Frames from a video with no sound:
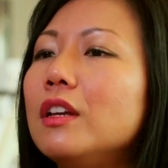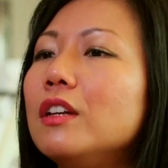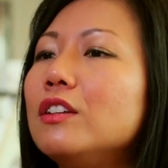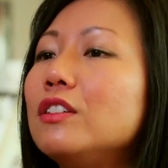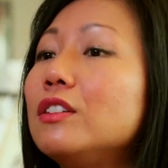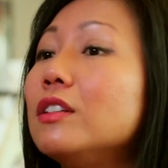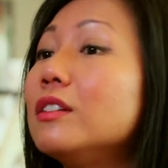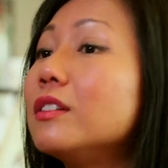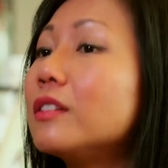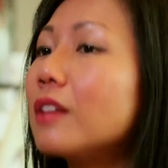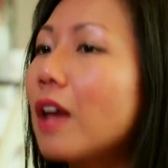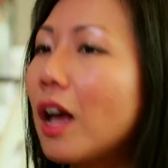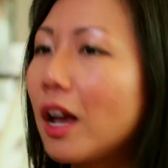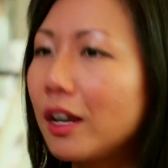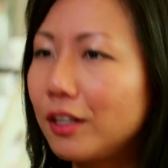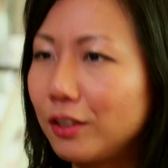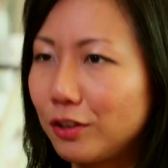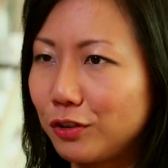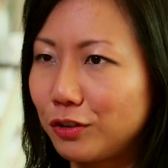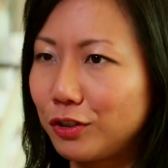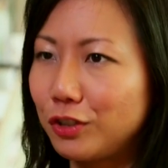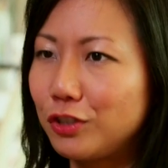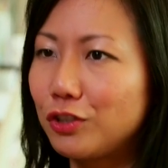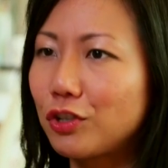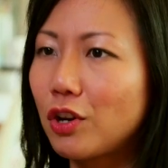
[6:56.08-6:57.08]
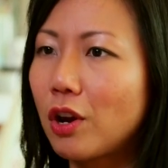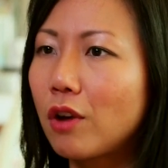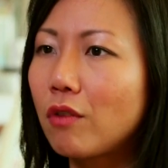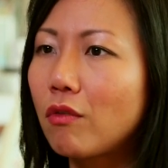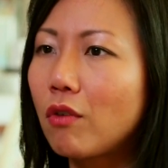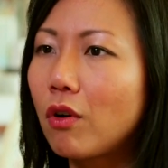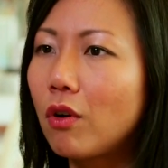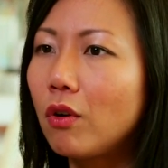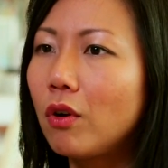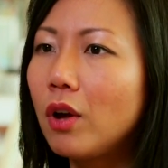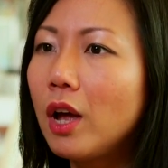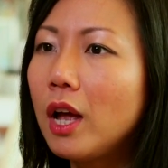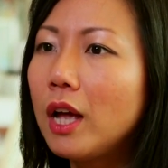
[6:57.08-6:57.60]
designers in
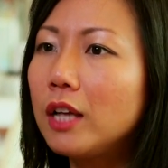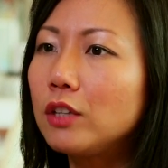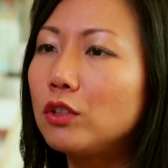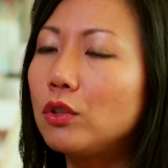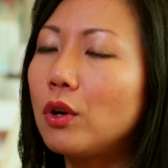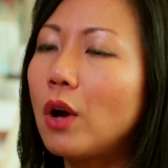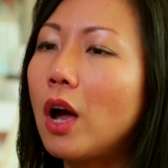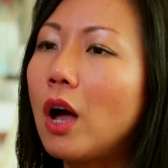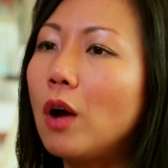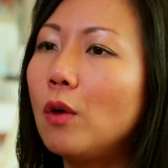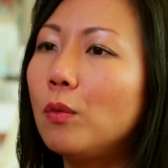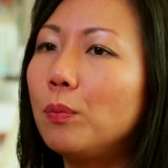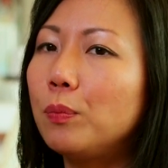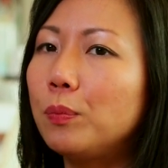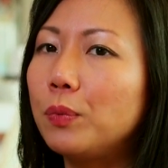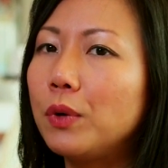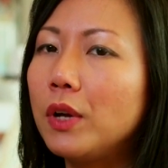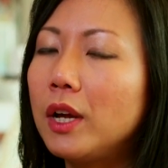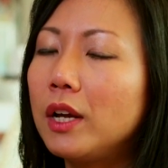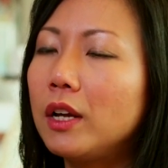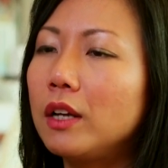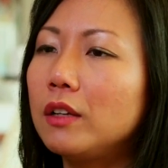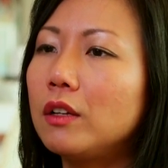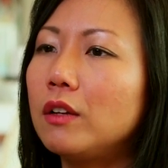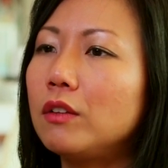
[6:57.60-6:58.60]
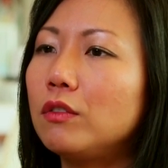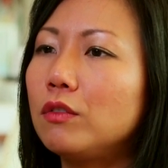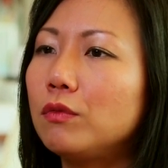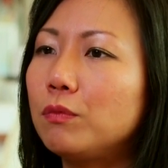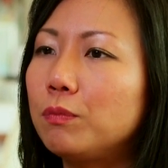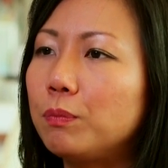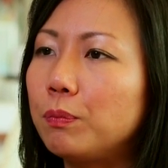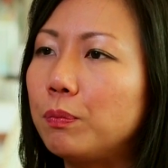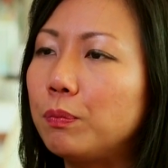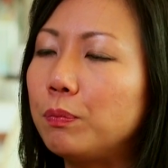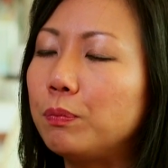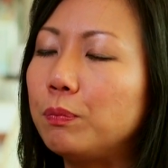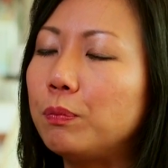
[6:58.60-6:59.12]
general, to help
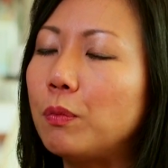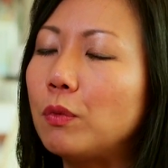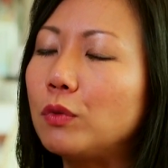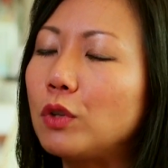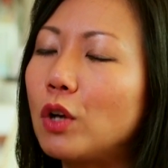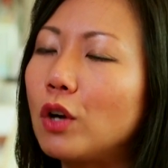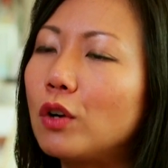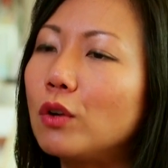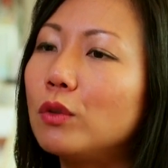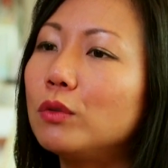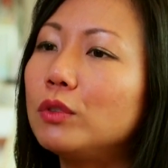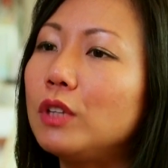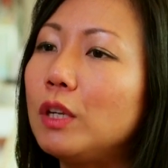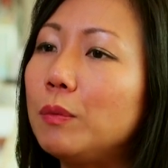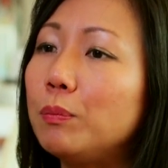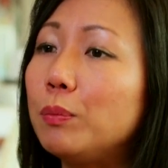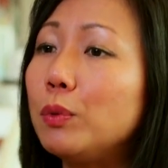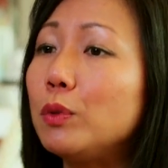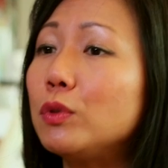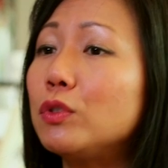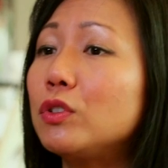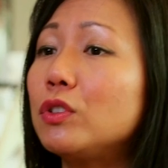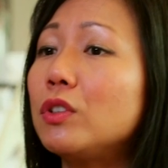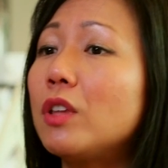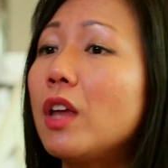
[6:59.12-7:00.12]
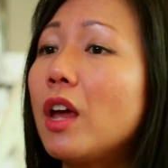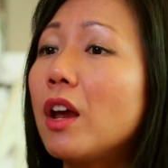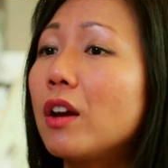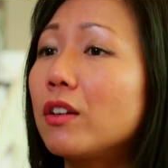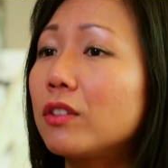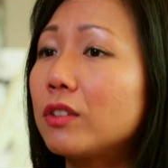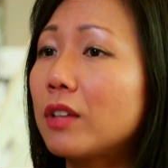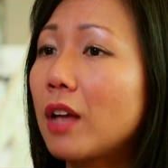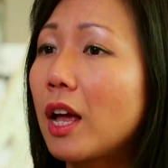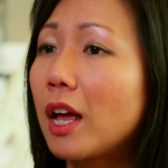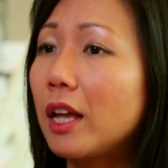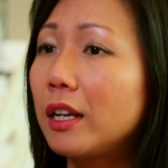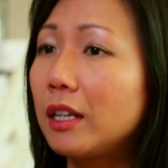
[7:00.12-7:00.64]
not only boost their
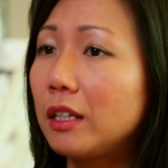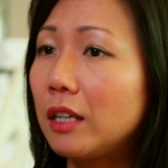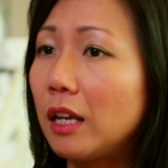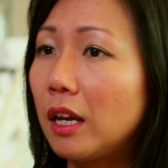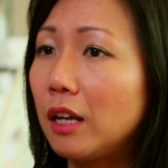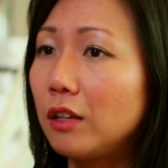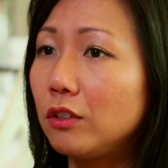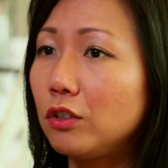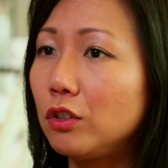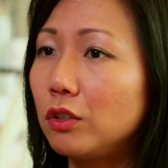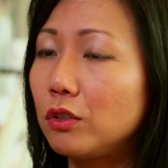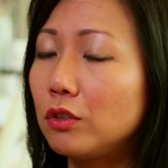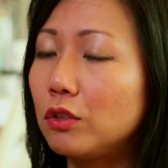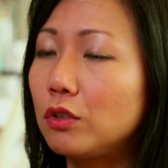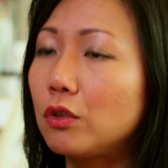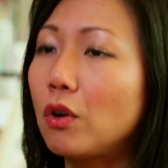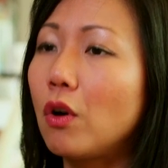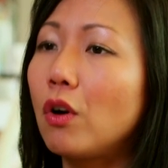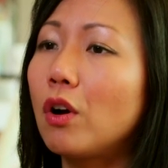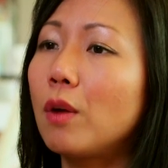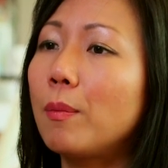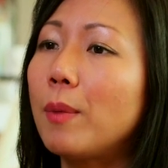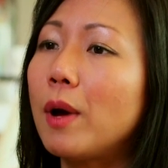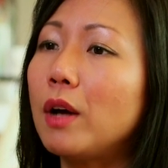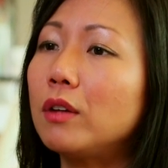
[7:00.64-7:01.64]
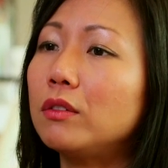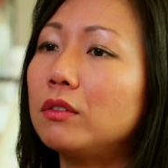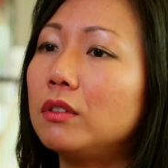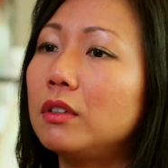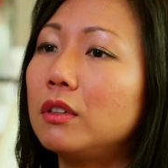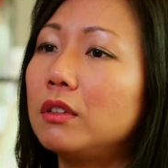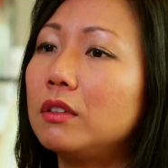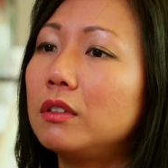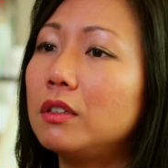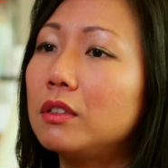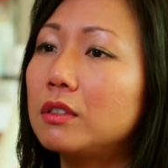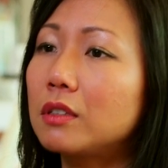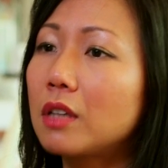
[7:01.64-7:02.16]
to talk about
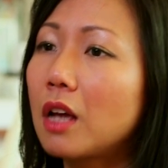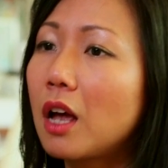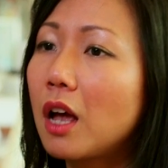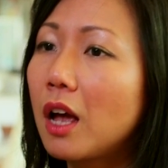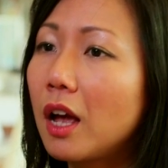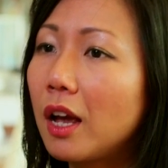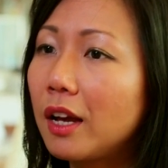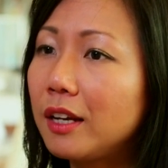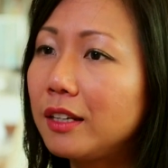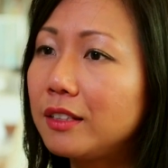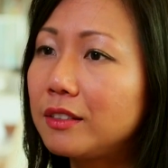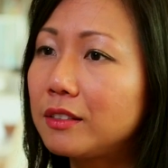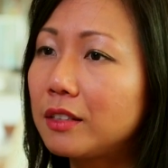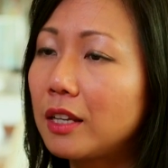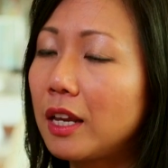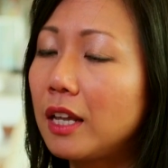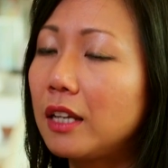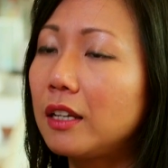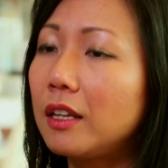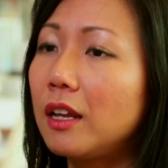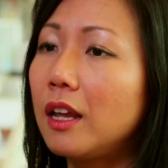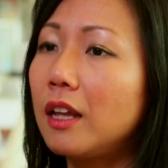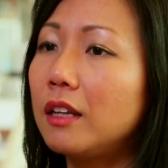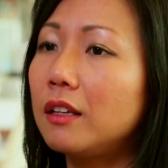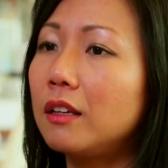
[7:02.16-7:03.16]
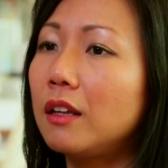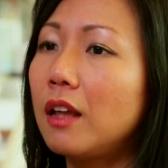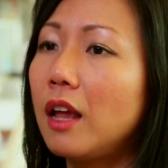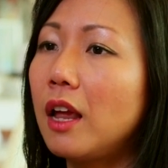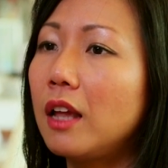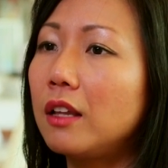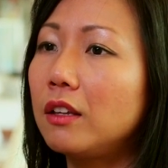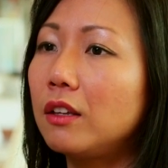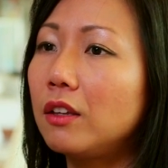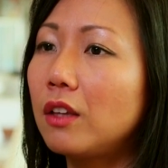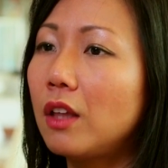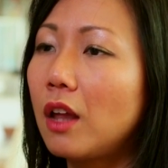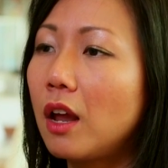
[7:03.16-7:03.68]
the designs
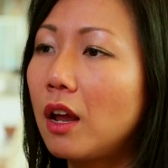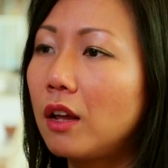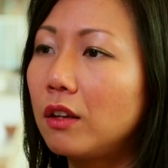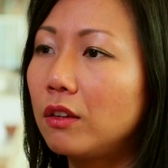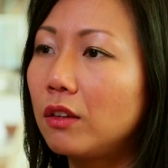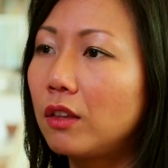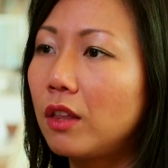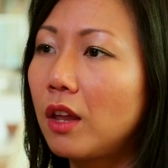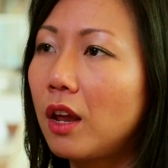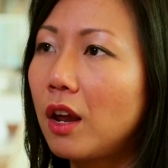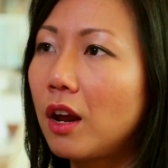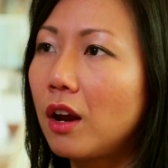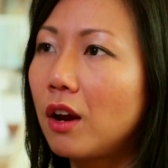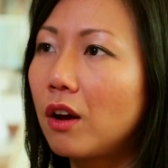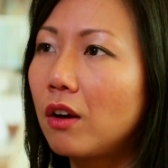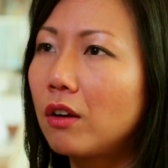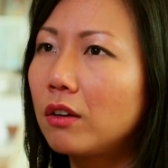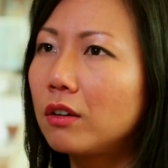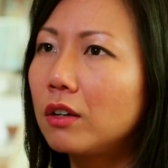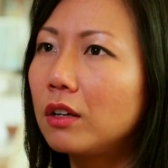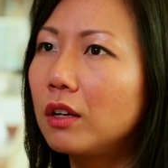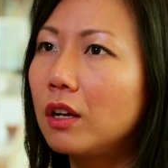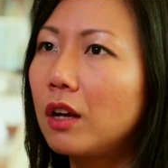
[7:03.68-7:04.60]
and their